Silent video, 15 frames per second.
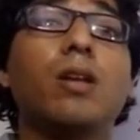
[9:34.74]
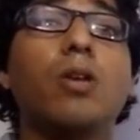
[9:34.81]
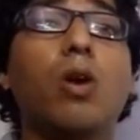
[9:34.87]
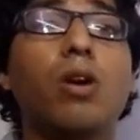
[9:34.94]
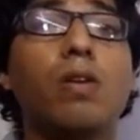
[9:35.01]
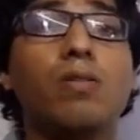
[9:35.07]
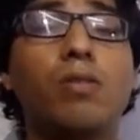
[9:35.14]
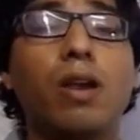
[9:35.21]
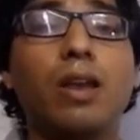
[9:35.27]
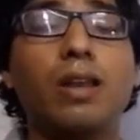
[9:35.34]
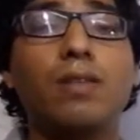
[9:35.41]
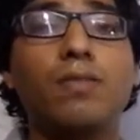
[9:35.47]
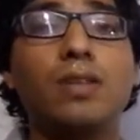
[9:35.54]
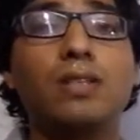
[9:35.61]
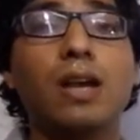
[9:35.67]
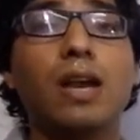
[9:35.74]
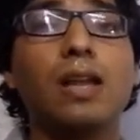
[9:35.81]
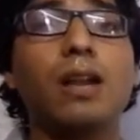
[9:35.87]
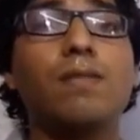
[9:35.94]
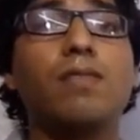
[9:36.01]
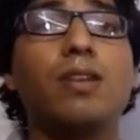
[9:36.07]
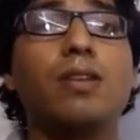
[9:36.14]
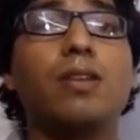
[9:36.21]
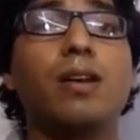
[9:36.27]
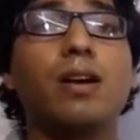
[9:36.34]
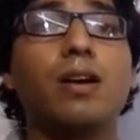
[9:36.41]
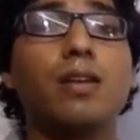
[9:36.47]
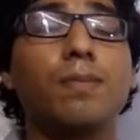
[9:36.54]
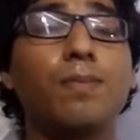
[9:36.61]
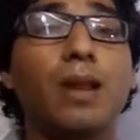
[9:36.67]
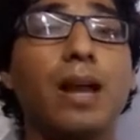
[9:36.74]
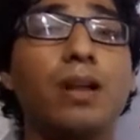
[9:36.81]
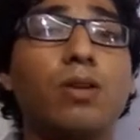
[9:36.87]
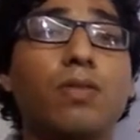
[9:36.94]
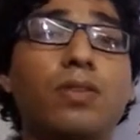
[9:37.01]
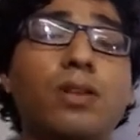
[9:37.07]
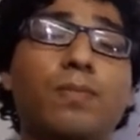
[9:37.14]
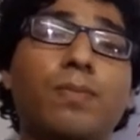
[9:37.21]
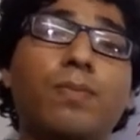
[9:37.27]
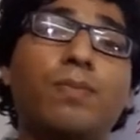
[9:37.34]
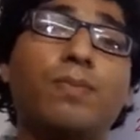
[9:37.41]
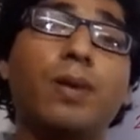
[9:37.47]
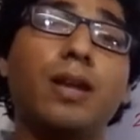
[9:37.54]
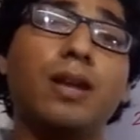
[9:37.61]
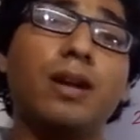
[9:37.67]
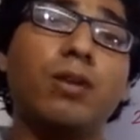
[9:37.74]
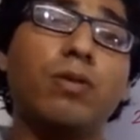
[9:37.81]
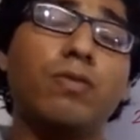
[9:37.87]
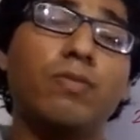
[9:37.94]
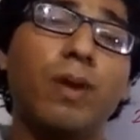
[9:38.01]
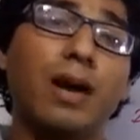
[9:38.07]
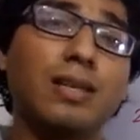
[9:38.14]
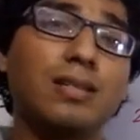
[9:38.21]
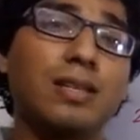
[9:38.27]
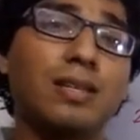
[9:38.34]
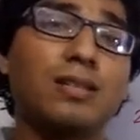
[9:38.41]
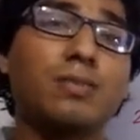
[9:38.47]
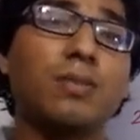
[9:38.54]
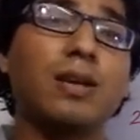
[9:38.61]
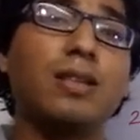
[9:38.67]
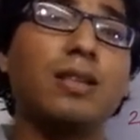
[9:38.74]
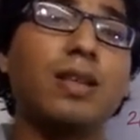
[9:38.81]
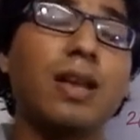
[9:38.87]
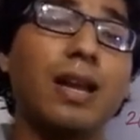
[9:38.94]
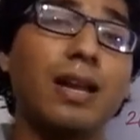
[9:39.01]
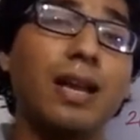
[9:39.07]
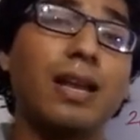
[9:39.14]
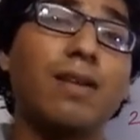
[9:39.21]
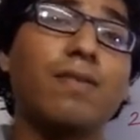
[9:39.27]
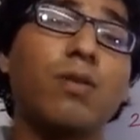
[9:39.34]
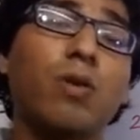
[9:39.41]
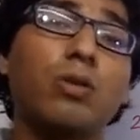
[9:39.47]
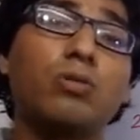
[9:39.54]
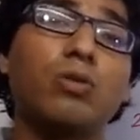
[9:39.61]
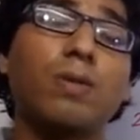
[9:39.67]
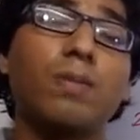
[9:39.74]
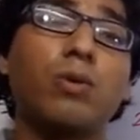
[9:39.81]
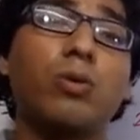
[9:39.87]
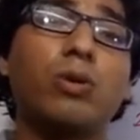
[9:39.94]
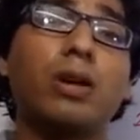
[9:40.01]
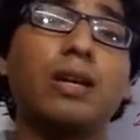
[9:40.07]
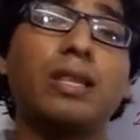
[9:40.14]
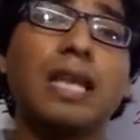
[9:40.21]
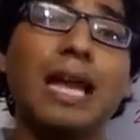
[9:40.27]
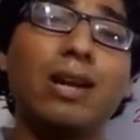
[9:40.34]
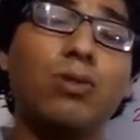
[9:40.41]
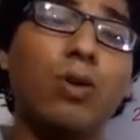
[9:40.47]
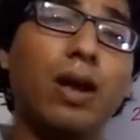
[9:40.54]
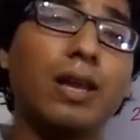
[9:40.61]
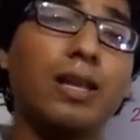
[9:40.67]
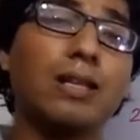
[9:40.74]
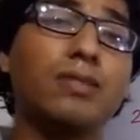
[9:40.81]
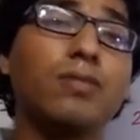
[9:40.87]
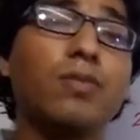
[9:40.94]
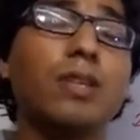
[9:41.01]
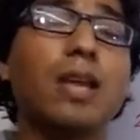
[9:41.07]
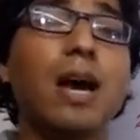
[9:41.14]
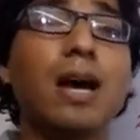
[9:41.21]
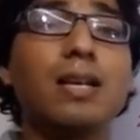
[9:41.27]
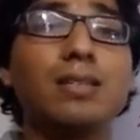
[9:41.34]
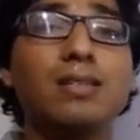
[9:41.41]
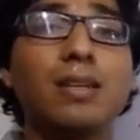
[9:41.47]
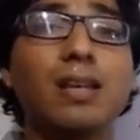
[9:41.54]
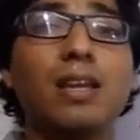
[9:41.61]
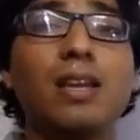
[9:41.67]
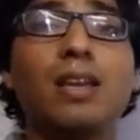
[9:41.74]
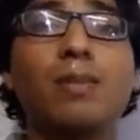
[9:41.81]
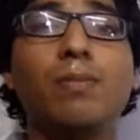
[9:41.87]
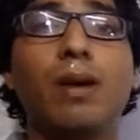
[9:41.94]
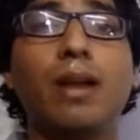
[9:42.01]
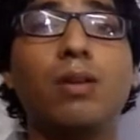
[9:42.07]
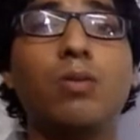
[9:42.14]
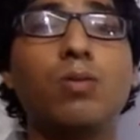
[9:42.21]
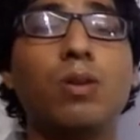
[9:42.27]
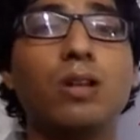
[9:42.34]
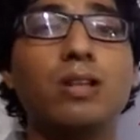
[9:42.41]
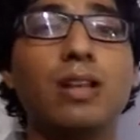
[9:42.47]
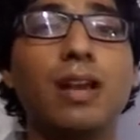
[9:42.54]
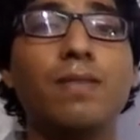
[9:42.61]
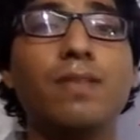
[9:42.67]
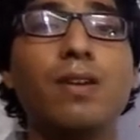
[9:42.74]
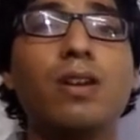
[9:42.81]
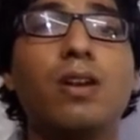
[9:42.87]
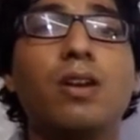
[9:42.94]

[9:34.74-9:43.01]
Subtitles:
lot of query which I have replied over the period of past 6 months, and I have also uploaded that queries with answer in my Google Drive.